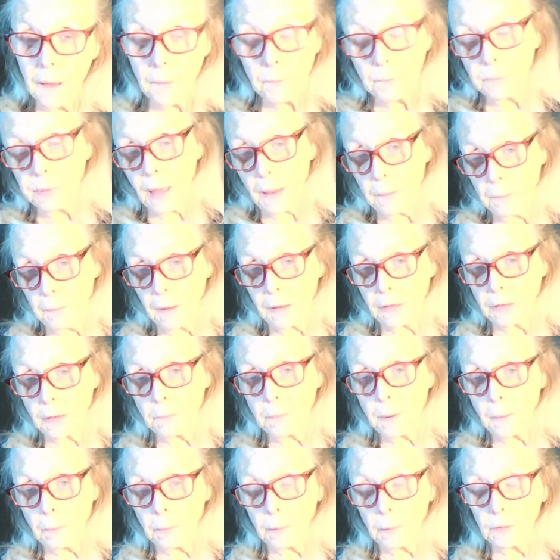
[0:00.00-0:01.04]
in blaming
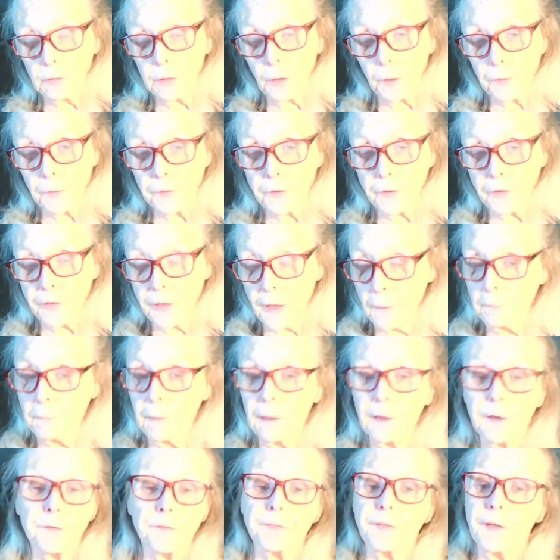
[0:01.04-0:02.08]
the people close to them
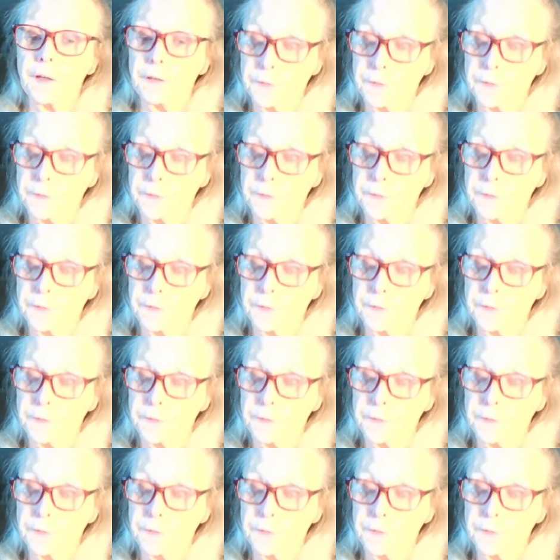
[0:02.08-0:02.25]
because